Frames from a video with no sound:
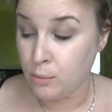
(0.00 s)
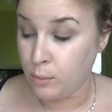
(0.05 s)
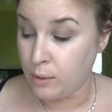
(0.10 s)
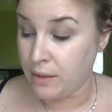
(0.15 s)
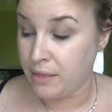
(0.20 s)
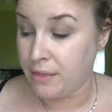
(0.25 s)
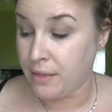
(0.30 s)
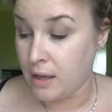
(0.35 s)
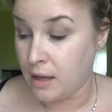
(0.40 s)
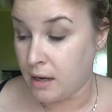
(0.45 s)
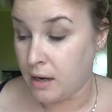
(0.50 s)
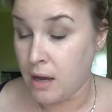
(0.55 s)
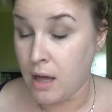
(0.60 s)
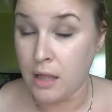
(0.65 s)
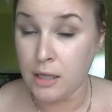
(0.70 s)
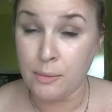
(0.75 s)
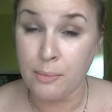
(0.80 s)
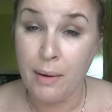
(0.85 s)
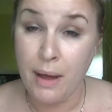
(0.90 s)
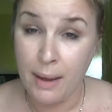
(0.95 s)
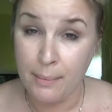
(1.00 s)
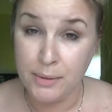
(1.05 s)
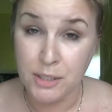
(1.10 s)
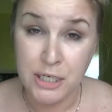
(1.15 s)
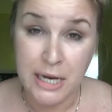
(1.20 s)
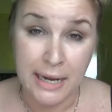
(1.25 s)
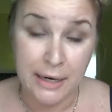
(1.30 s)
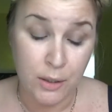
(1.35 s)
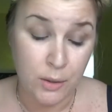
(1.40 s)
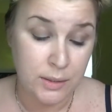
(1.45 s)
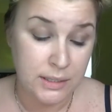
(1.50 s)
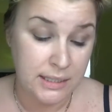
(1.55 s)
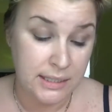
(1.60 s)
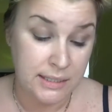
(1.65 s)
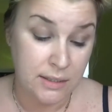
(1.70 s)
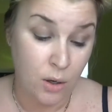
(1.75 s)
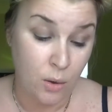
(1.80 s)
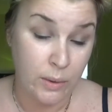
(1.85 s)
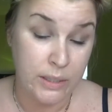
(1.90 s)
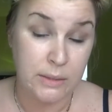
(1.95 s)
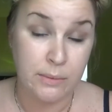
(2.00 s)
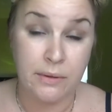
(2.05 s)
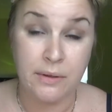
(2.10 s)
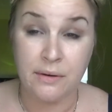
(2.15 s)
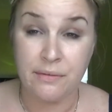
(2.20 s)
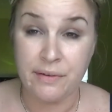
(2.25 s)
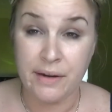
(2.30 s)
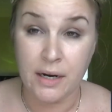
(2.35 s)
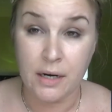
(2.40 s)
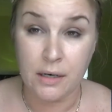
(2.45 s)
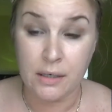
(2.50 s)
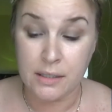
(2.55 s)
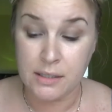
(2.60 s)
with ColourPop shadows is always with your finger.